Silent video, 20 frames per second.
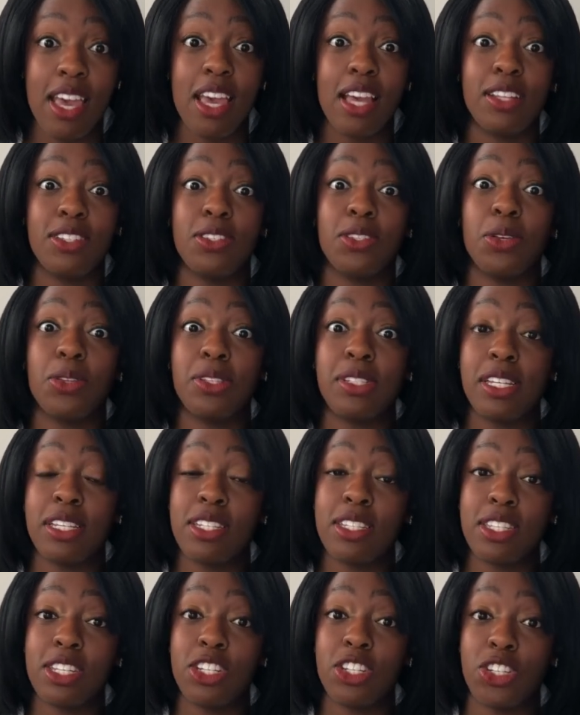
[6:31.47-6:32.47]
And so
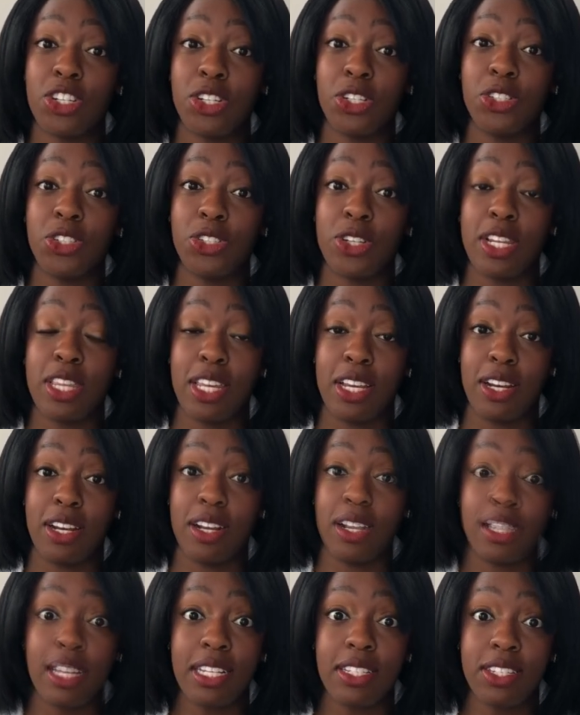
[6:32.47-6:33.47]
since these children, their
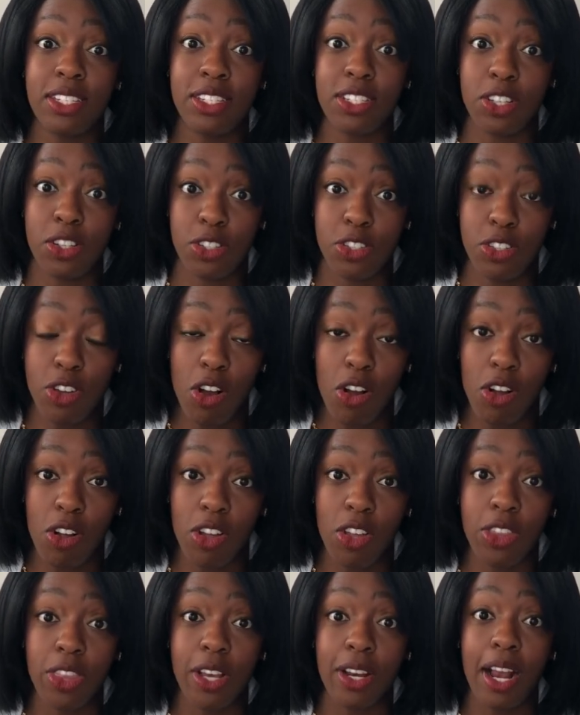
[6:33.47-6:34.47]
senses are
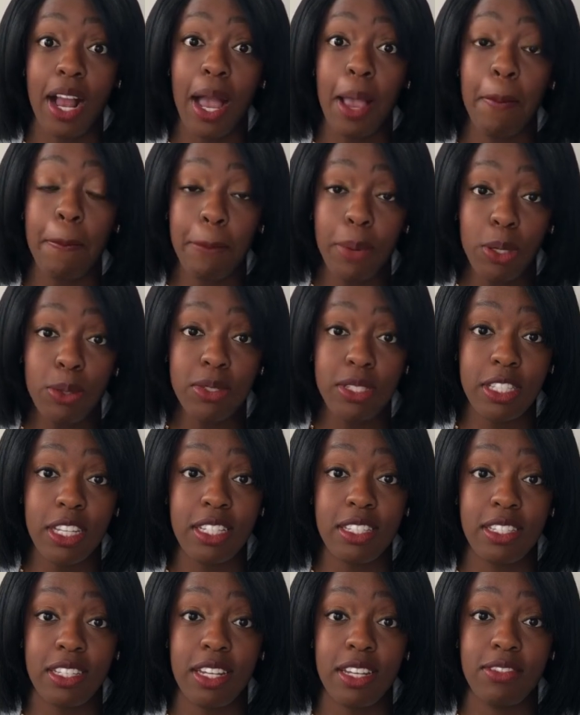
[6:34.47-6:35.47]
dull, they're
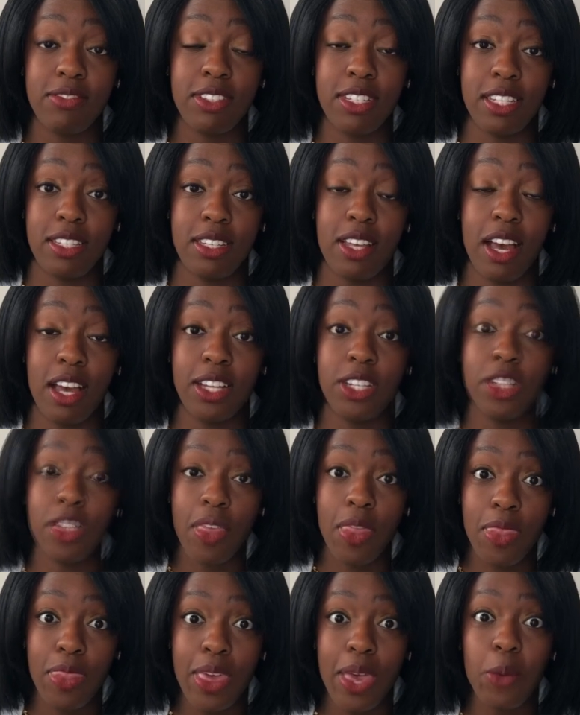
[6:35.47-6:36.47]
hyposensitive to touch,
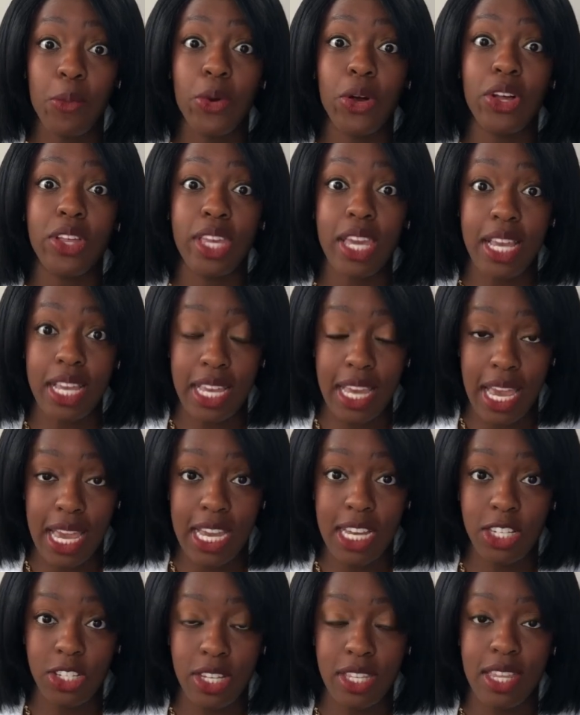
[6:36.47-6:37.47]
they will
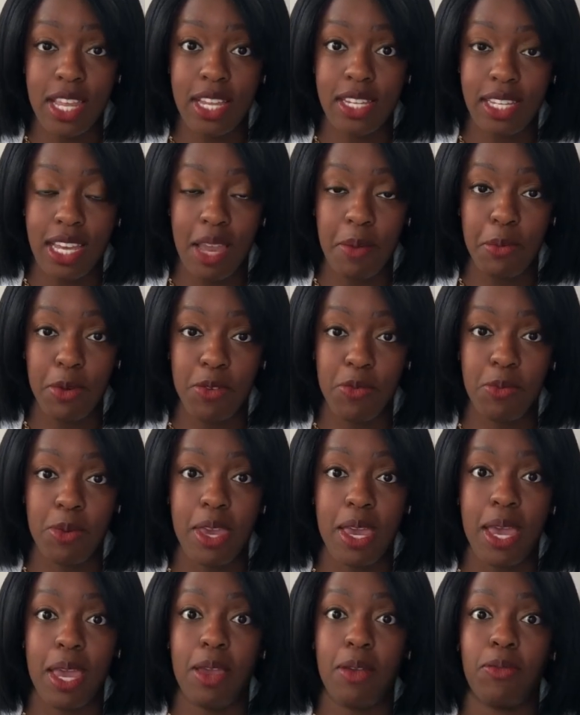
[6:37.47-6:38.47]
engage in that type of
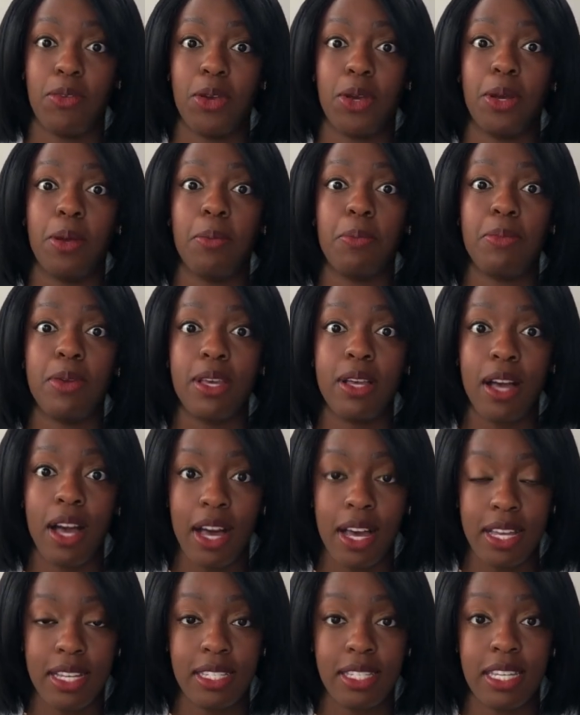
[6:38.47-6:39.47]
behavior
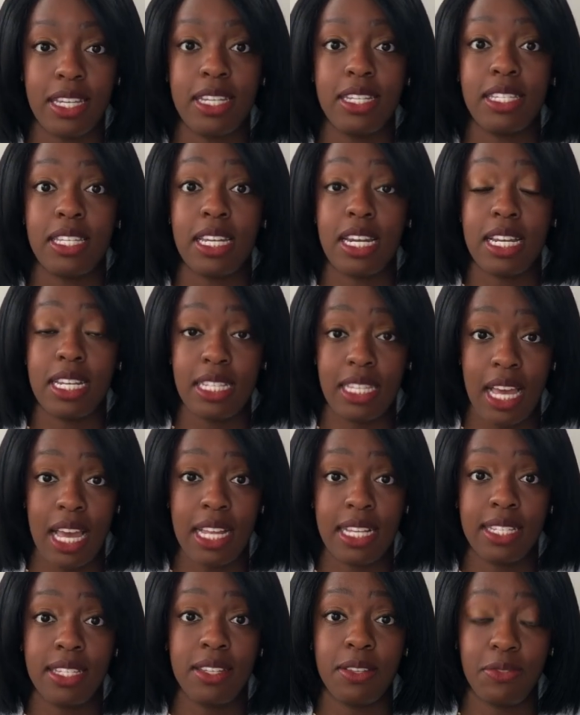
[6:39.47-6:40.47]
because it is an
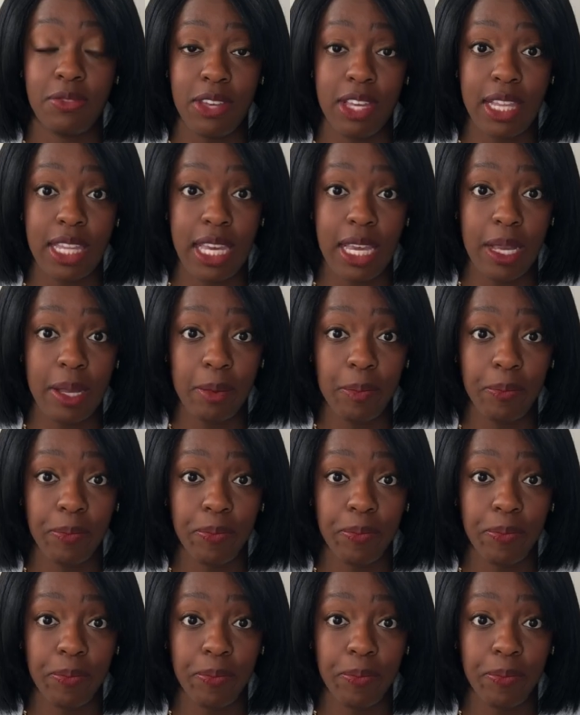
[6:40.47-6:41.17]
intense feeling.